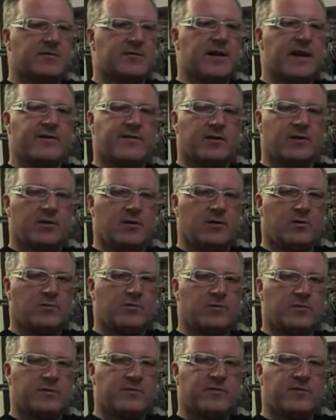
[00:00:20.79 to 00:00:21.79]
we have a cold
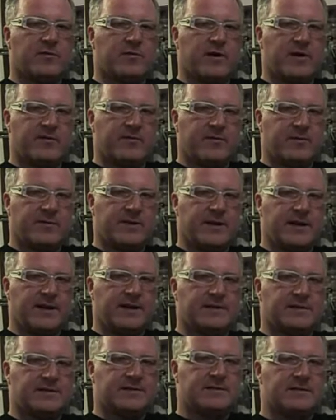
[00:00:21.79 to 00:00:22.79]
room for white
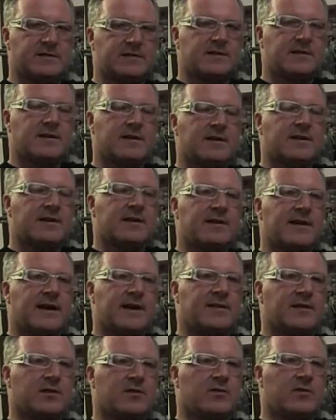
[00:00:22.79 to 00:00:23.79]
fermentations,
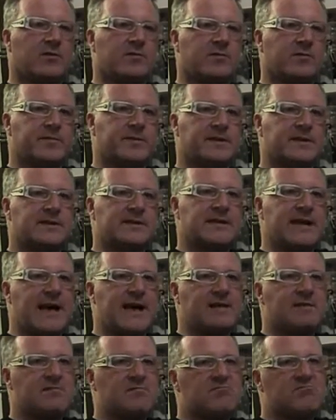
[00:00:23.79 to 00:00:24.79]
and the cold room is
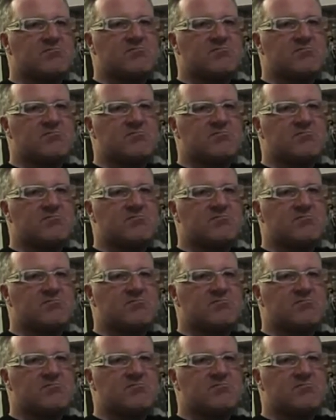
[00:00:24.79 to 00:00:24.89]
set.